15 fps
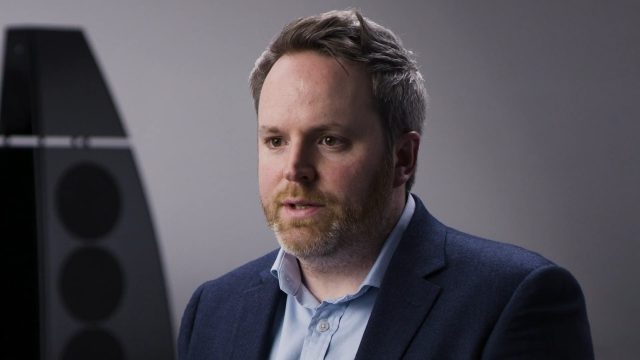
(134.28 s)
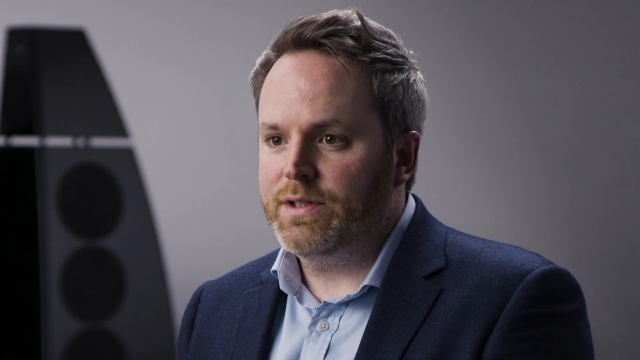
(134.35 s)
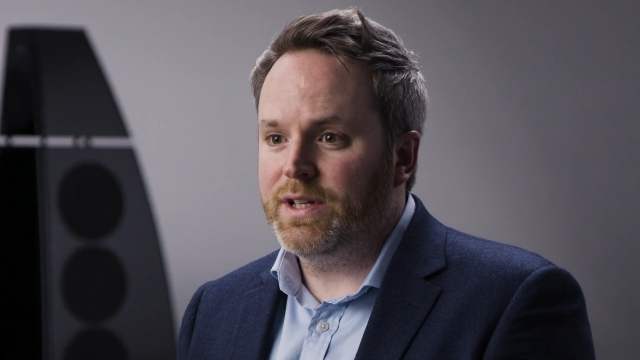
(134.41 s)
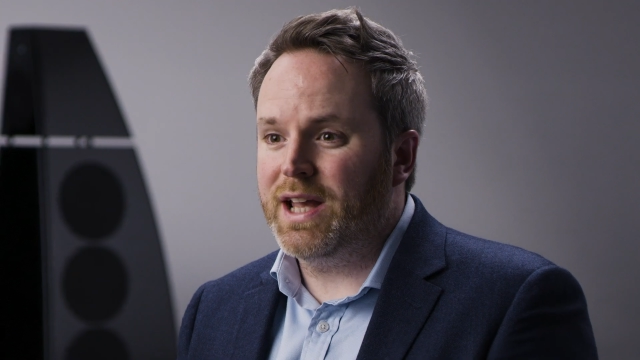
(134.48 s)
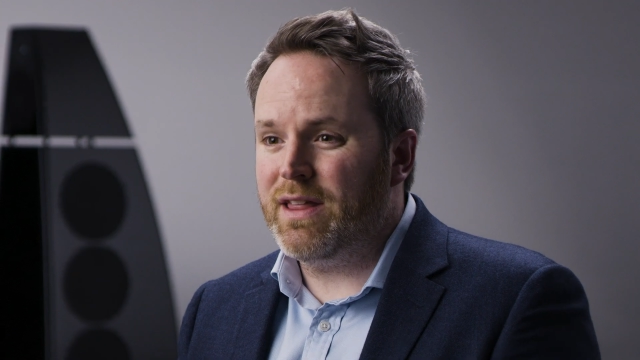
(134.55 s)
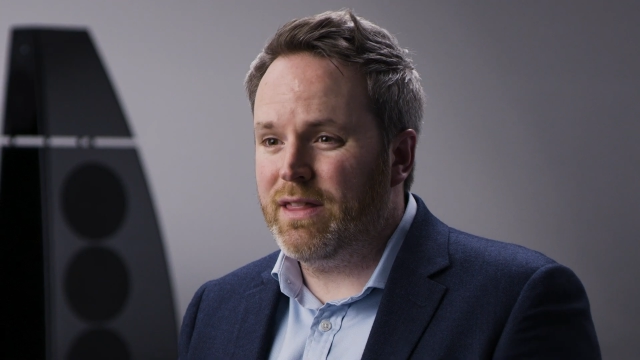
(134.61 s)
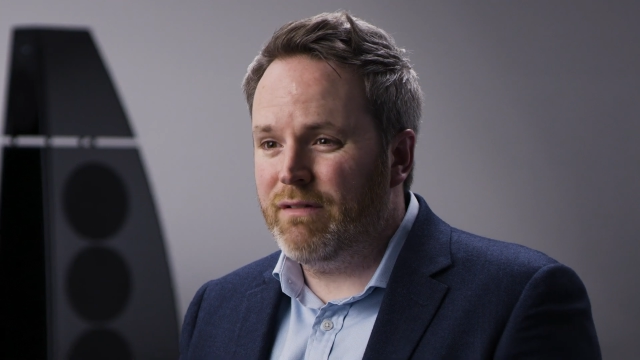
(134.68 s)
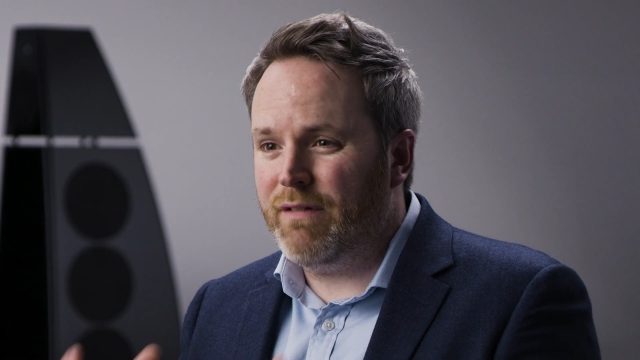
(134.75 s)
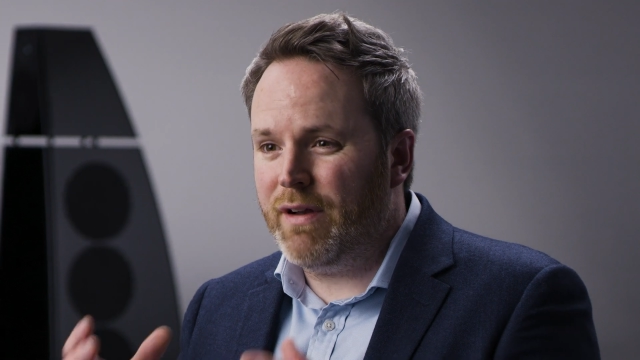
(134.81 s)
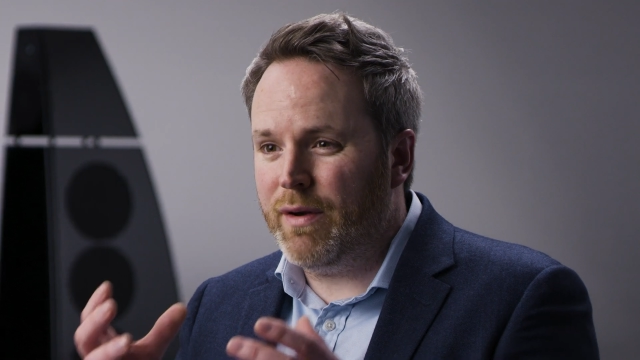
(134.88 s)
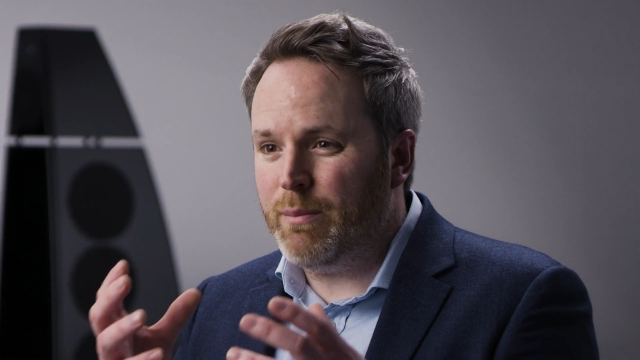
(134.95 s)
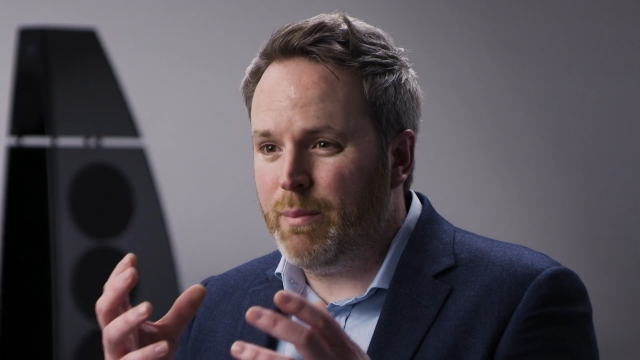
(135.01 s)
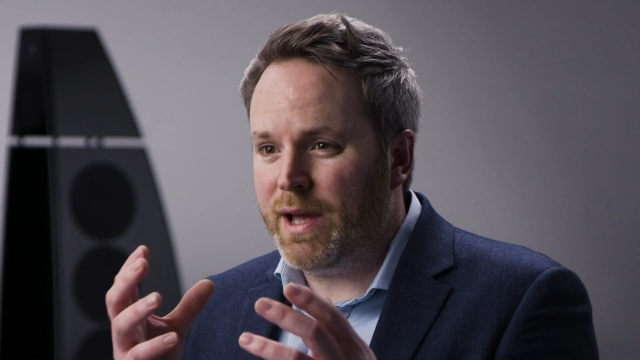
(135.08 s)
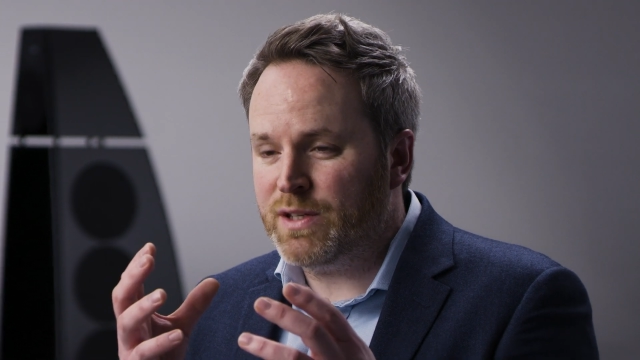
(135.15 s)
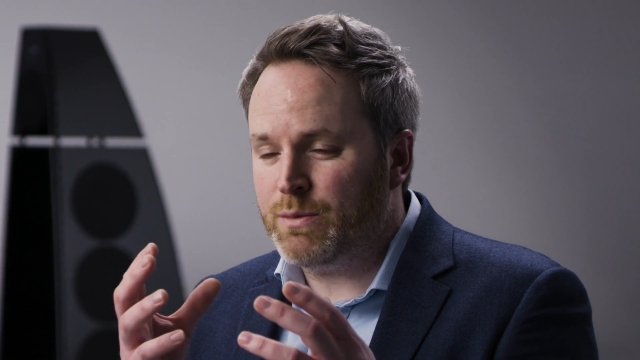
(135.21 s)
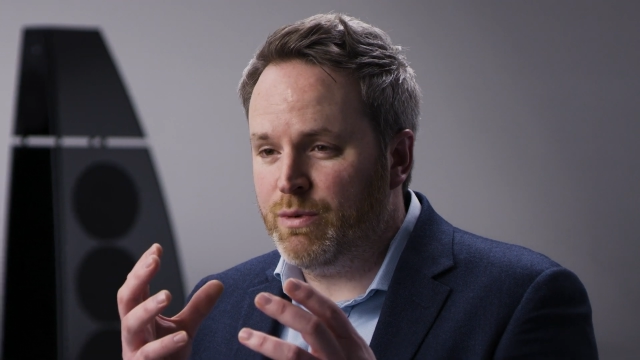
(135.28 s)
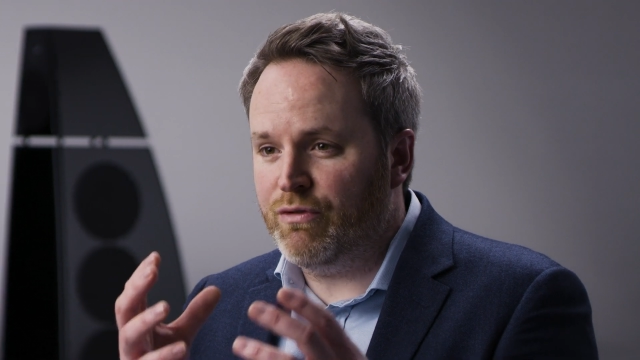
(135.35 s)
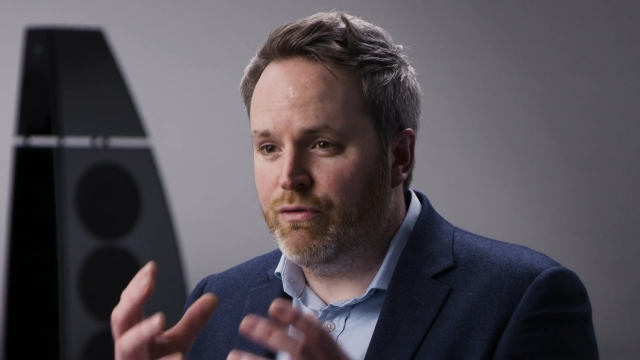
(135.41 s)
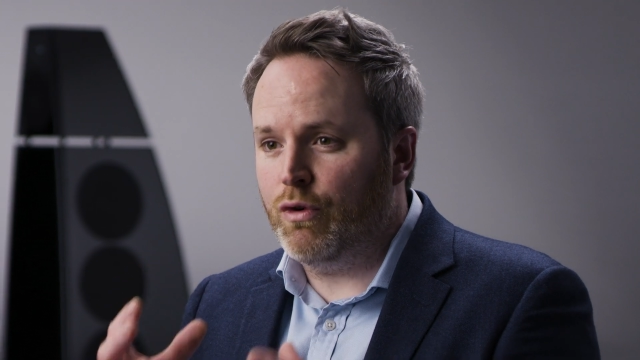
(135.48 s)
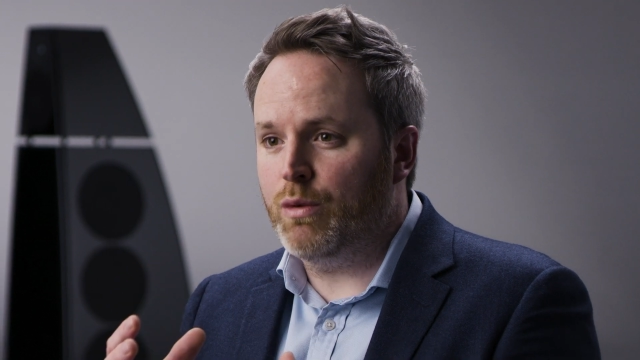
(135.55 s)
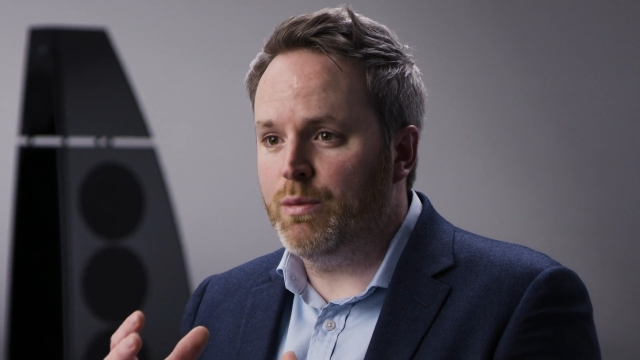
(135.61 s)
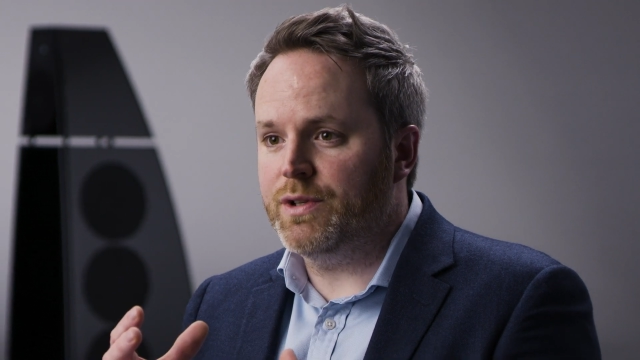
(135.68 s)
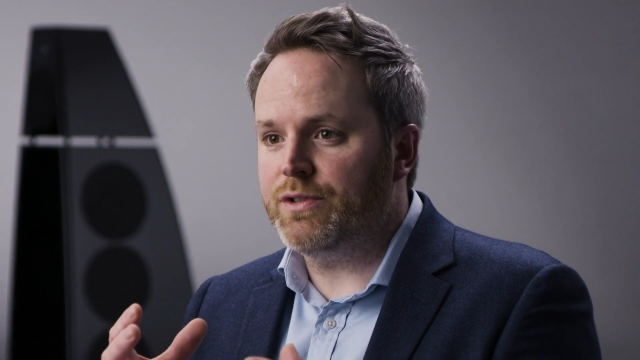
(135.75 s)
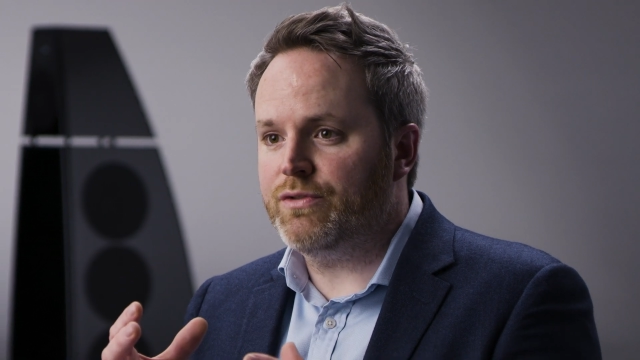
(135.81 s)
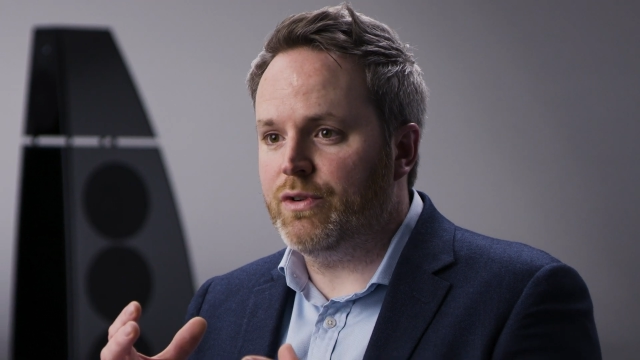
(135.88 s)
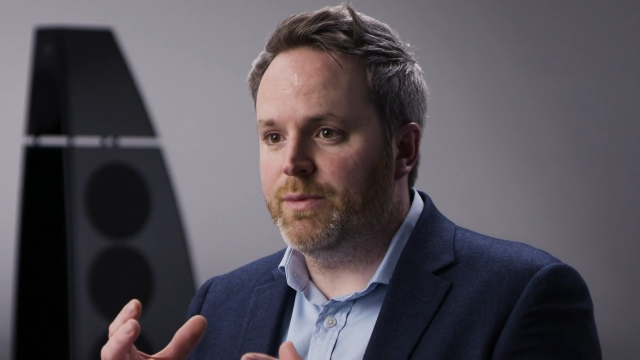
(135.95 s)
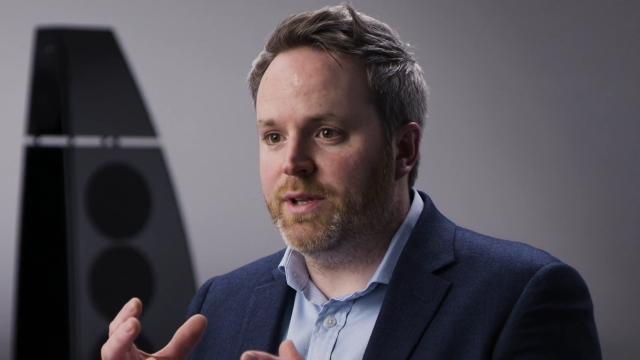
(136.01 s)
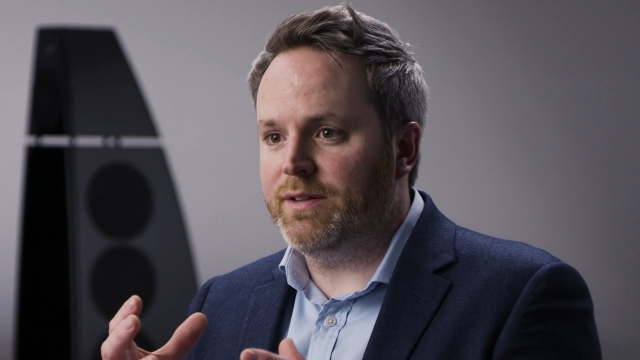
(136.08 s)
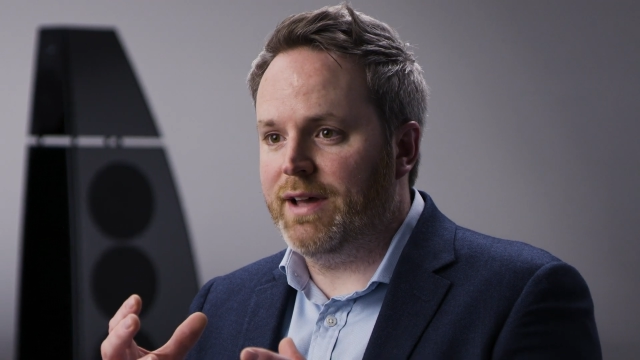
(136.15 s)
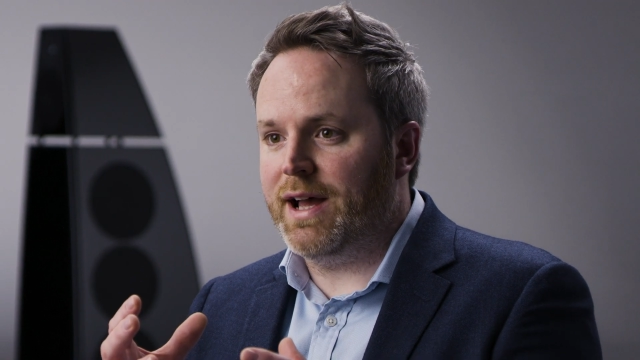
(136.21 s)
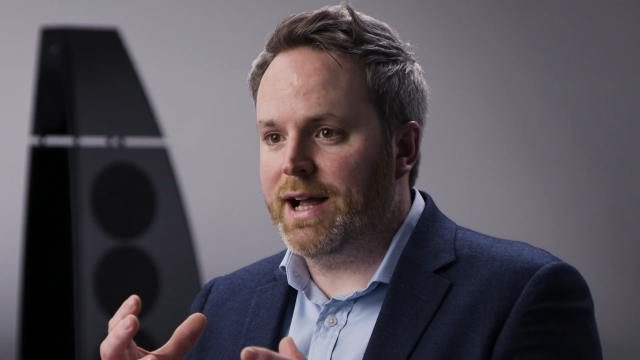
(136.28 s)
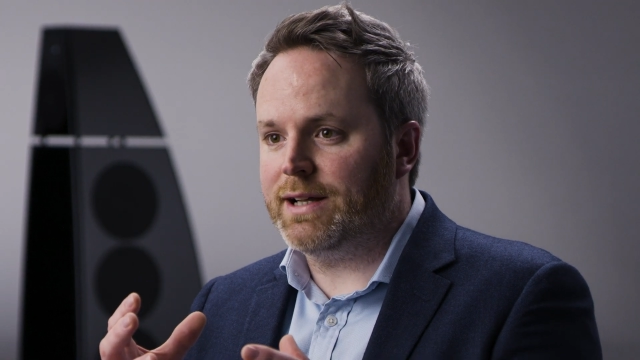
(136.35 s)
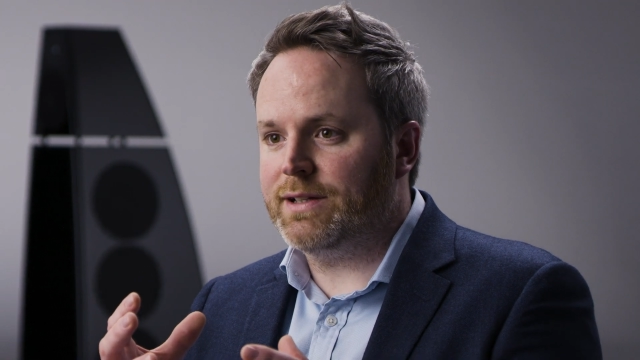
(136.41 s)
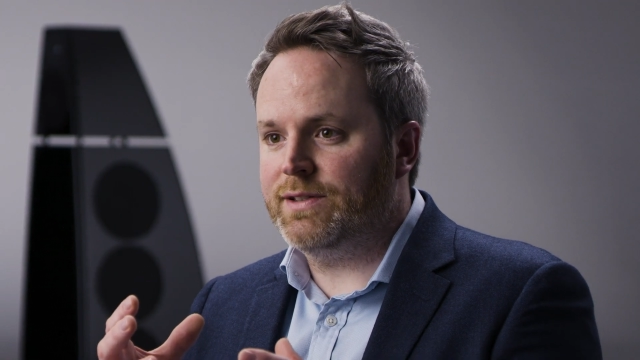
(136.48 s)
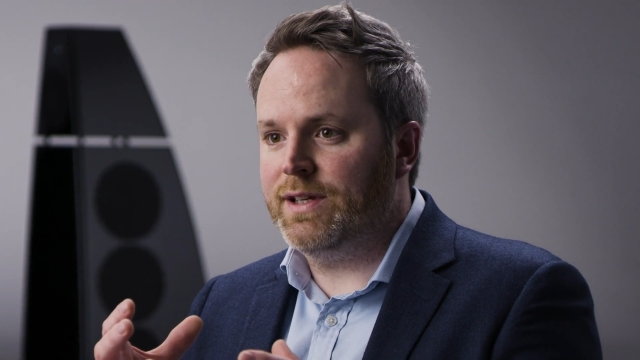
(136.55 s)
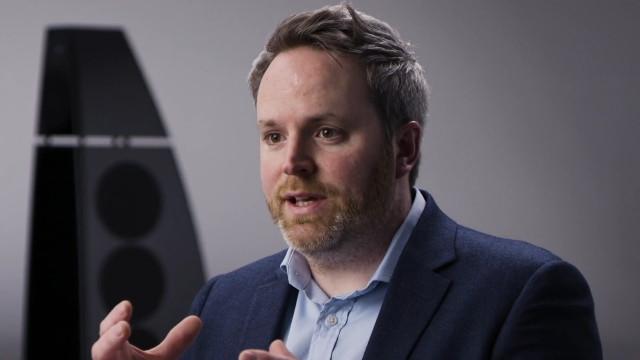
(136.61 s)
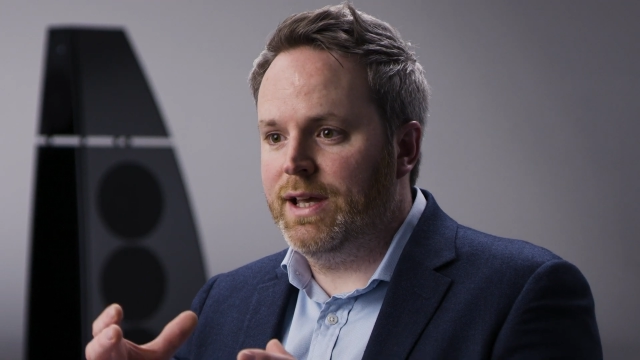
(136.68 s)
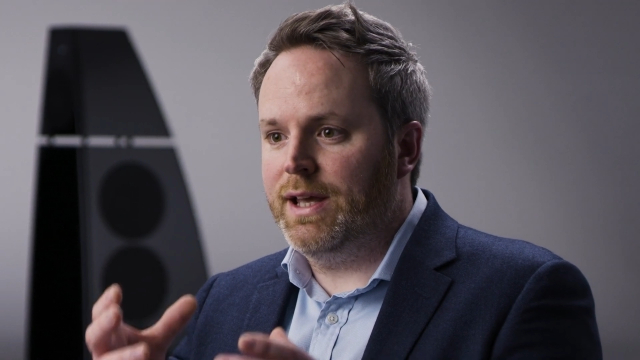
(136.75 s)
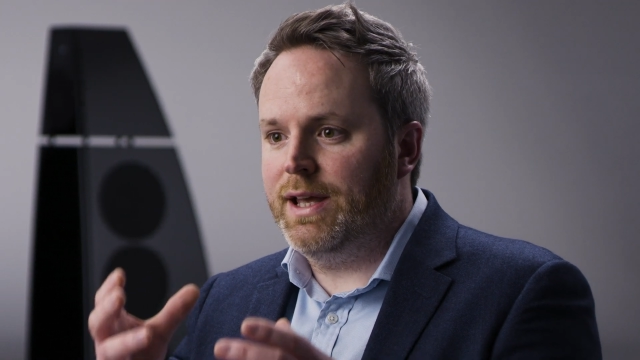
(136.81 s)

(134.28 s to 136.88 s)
To get the very best performance from the DACs,